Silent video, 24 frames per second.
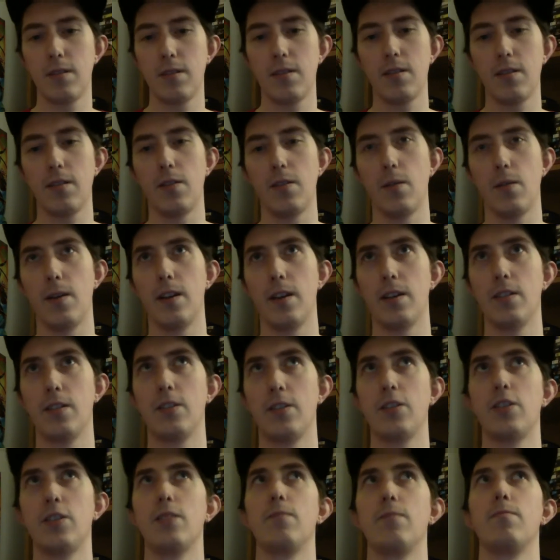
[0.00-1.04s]
in a way,
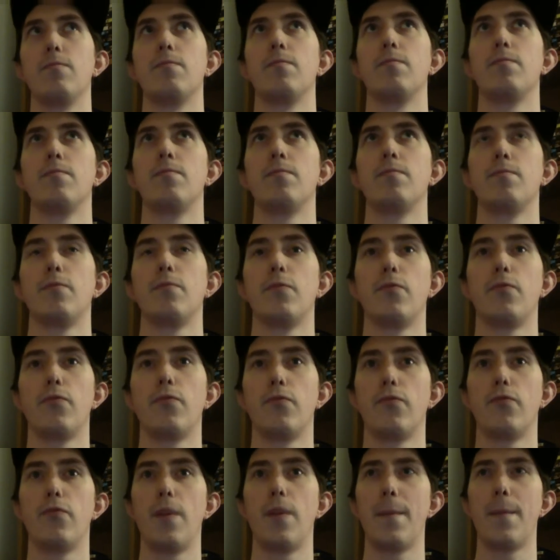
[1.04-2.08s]
she
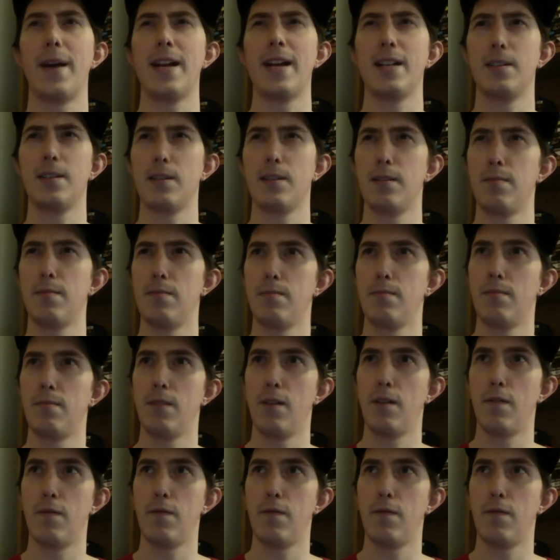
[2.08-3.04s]
reminds him of